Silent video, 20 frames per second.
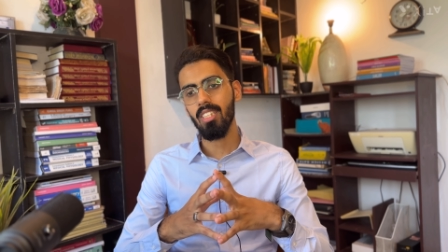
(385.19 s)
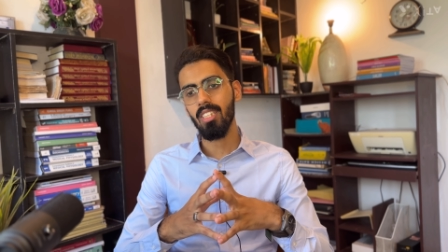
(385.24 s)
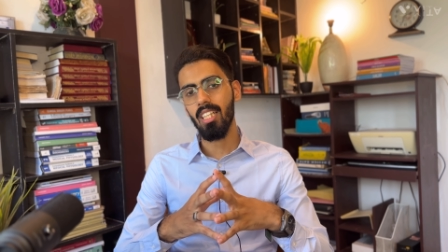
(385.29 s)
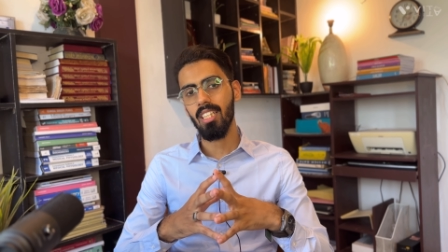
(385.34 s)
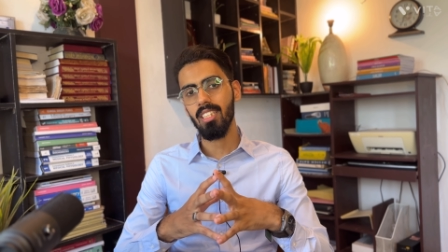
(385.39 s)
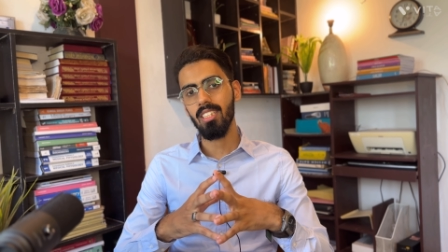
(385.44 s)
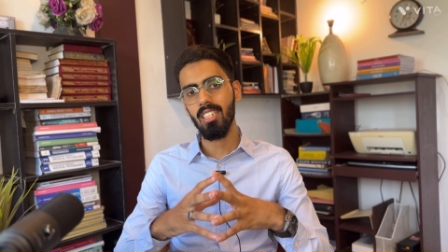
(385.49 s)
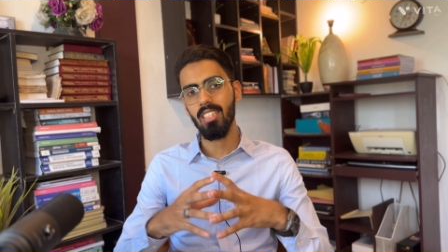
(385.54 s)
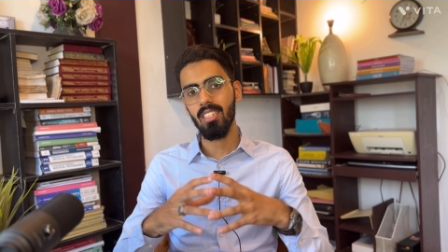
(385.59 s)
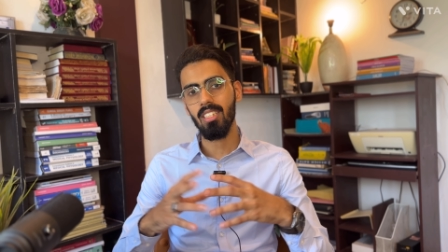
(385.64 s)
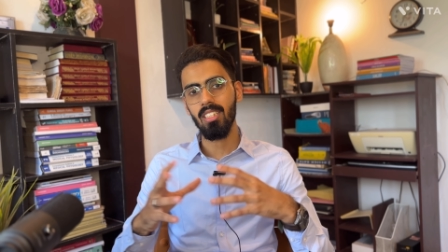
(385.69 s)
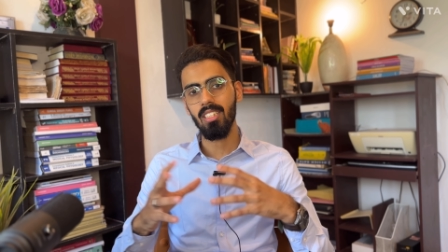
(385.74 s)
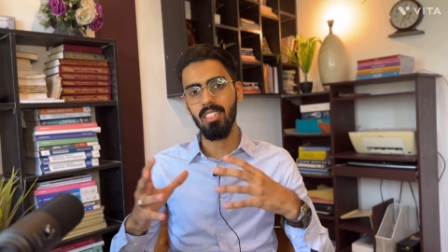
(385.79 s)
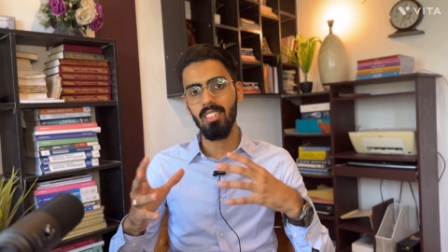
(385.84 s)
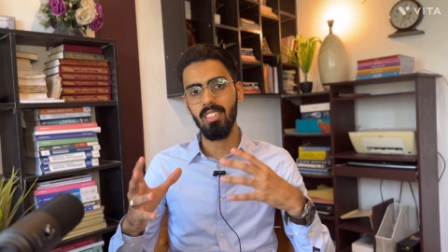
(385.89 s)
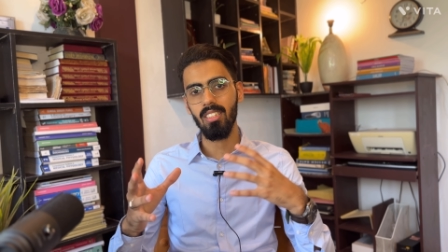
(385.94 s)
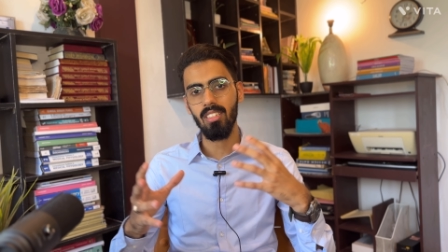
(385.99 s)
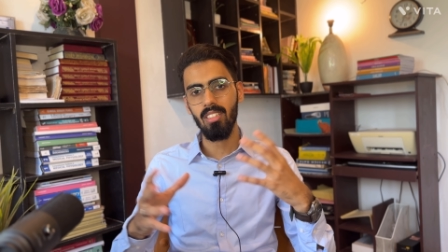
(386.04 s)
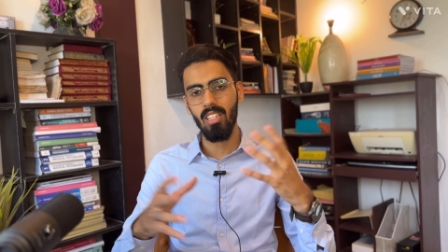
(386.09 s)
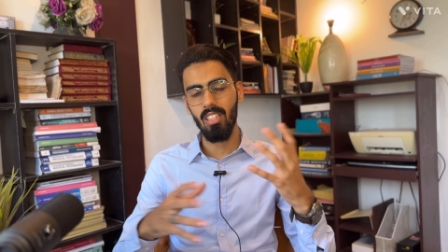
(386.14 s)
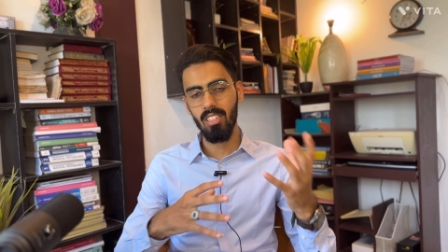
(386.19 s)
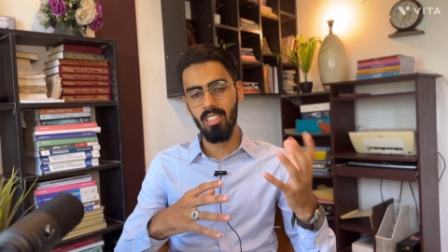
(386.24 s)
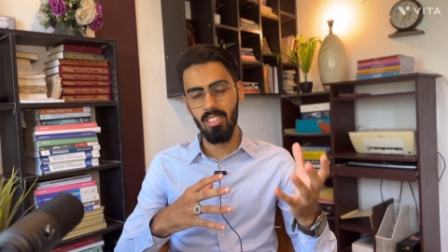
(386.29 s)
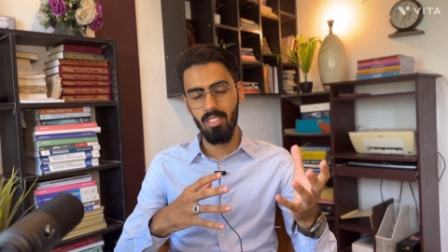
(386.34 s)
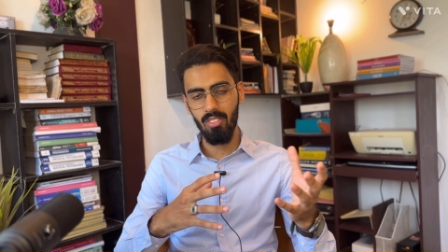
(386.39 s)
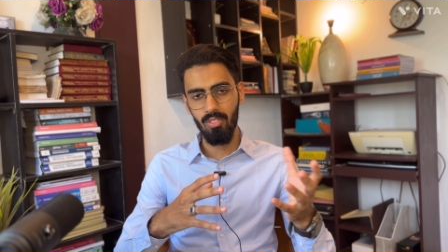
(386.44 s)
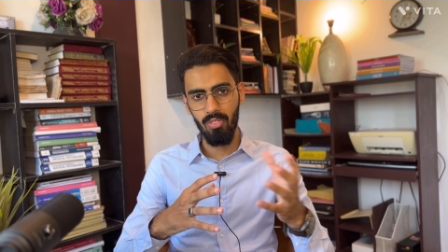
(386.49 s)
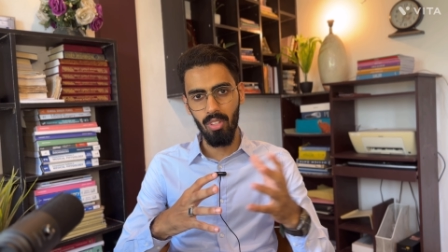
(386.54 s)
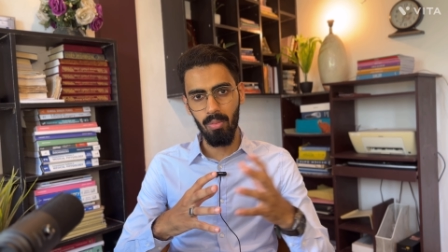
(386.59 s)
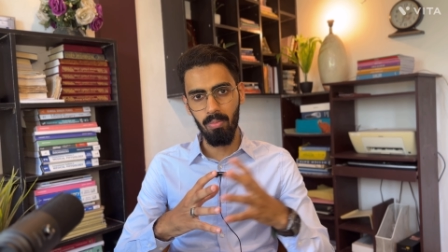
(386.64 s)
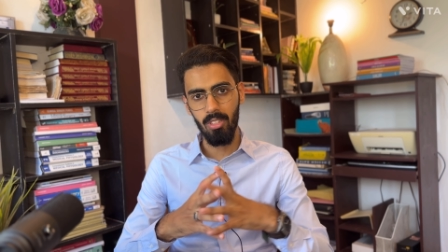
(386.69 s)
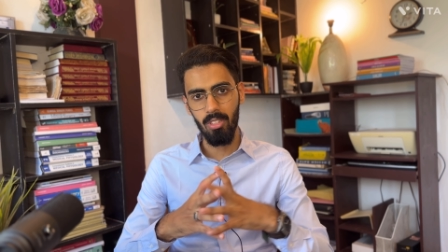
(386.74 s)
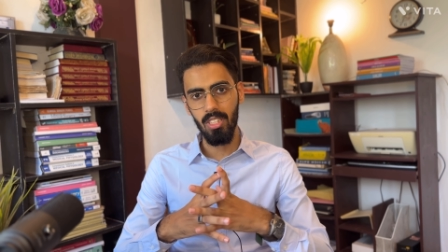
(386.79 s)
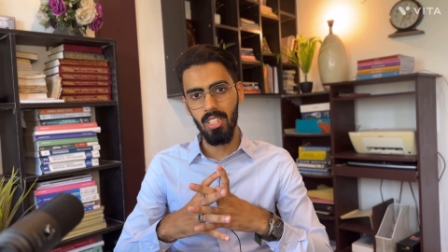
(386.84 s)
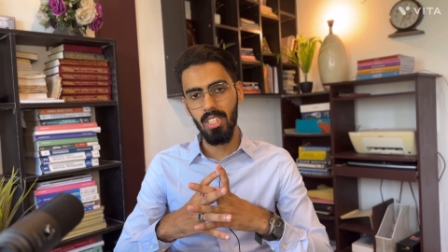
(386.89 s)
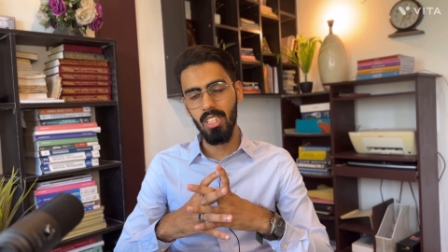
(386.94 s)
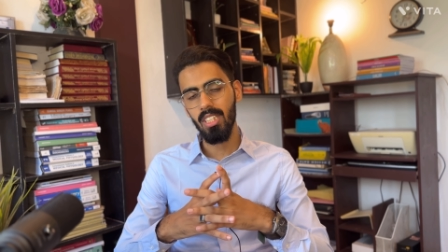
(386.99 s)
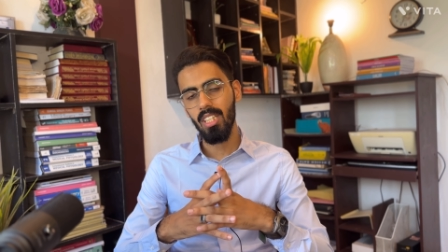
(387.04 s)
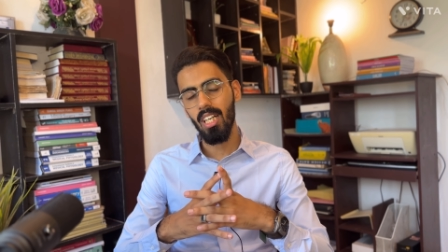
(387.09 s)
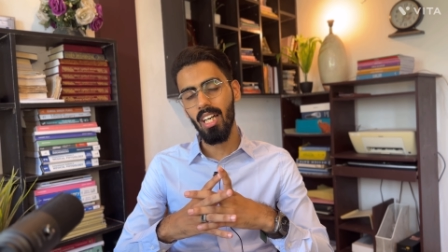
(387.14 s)
that is at the starting of
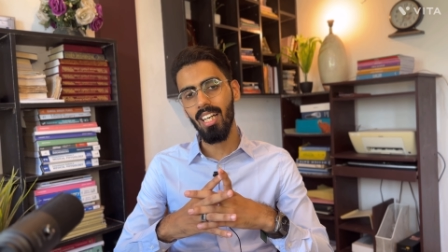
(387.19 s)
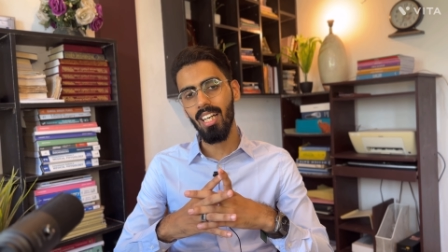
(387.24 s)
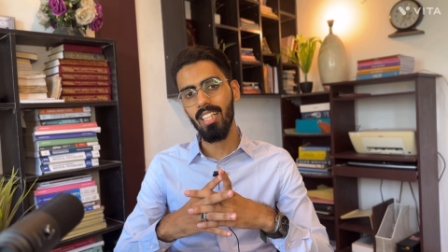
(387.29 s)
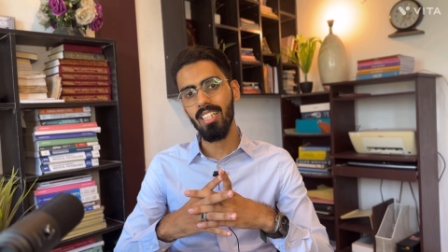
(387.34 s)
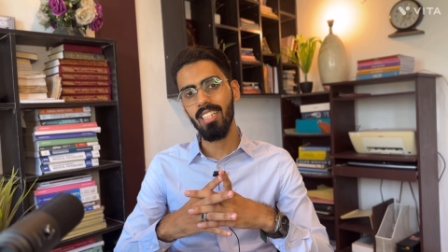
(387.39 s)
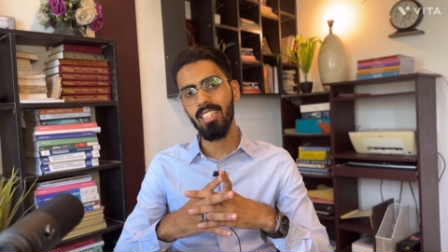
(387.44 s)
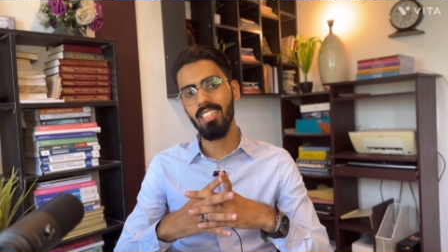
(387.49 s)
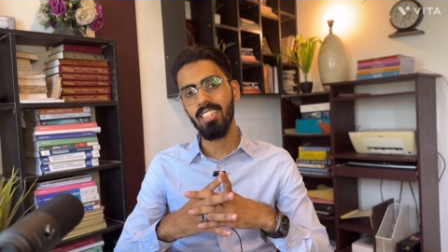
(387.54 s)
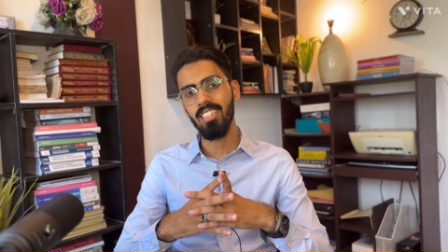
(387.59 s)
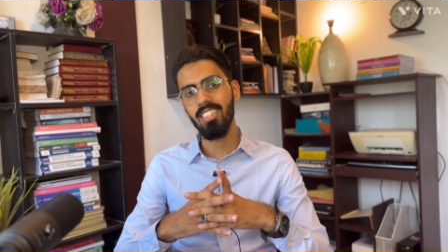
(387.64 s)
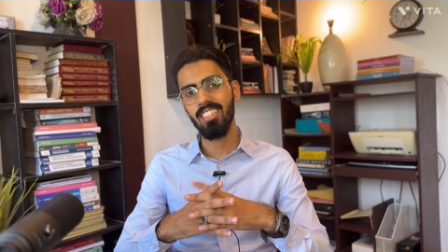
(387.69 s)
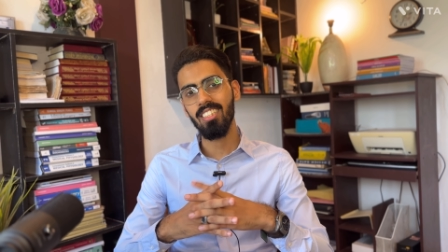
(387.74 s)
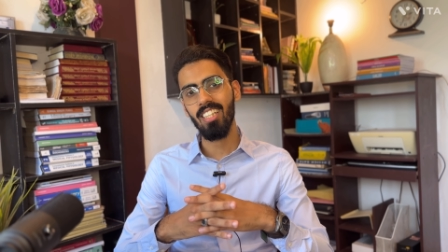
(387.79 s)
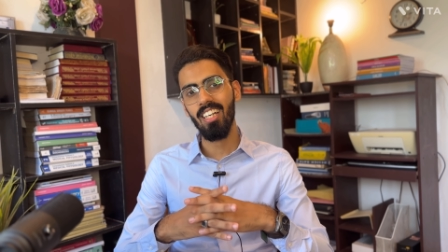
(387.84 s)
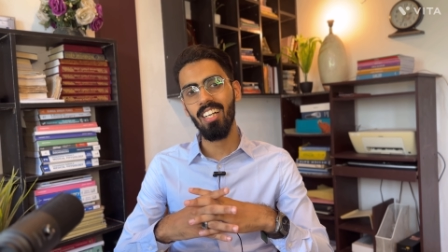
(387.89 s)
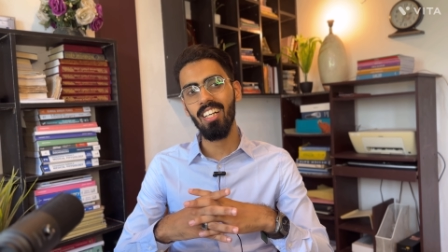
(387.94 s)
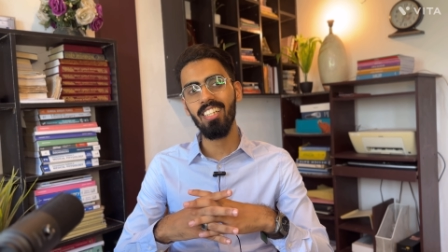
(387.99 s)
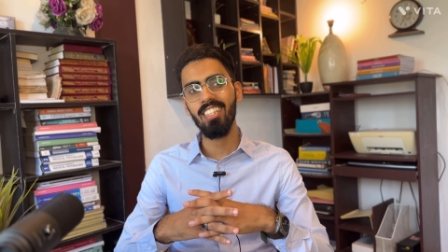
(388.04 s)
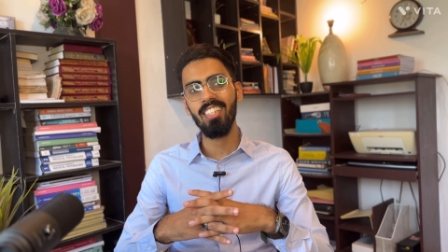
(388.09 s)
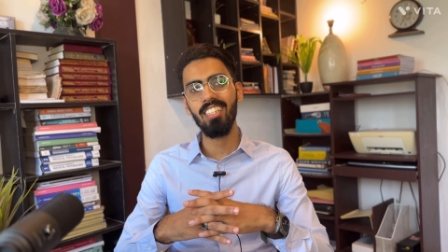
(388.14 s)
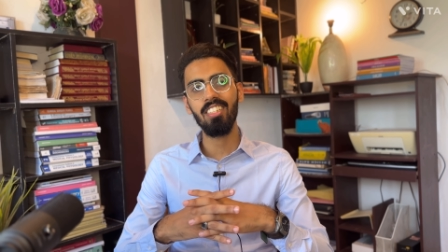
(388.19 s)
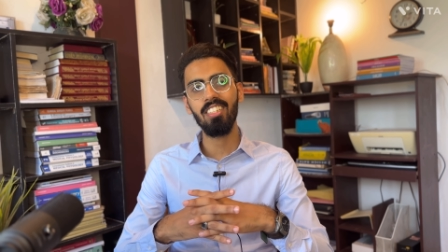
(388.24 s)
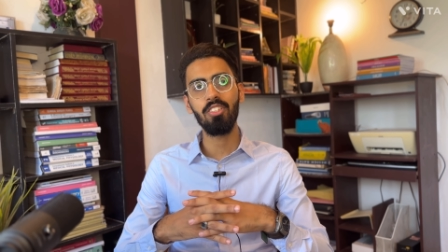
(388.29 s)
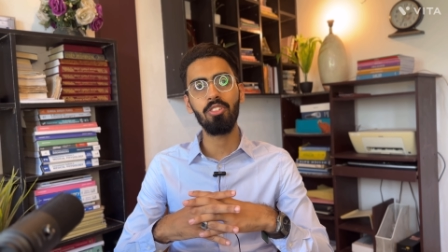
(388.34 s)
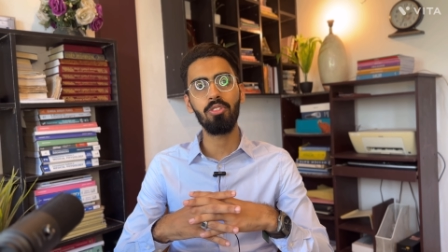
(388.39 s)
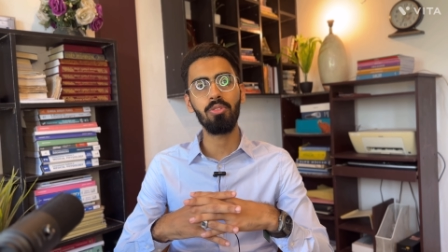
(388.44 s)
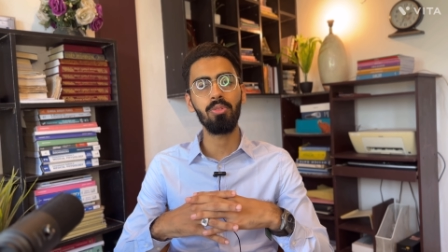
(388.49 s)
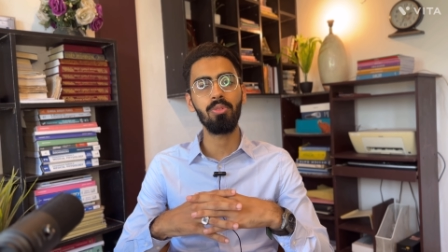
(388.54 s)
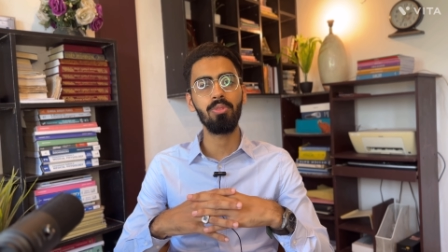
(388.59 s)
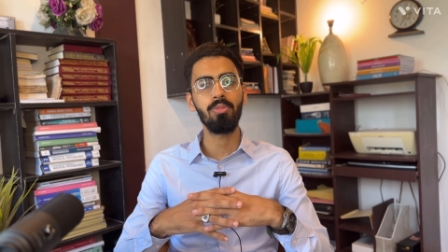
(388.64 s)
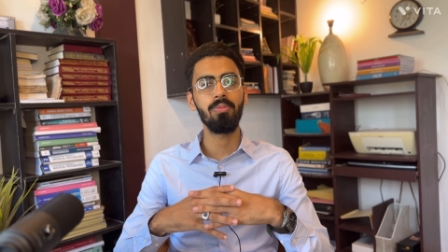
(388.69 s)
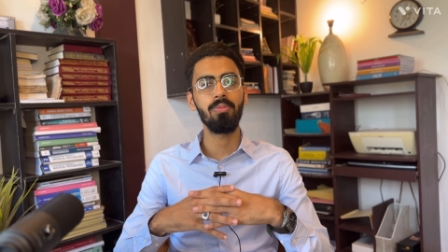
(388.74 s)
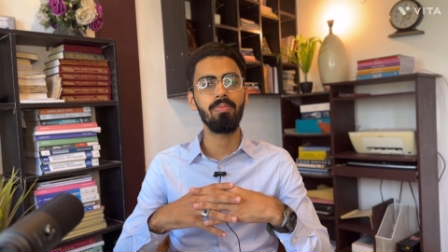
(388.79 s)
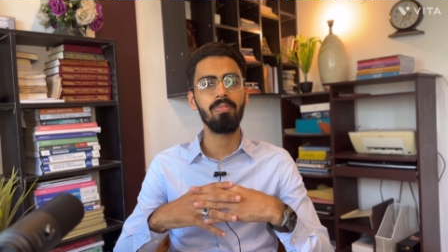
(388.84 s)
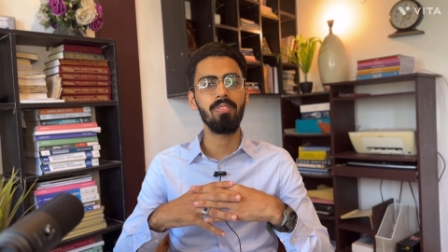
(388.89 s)
February, I decided to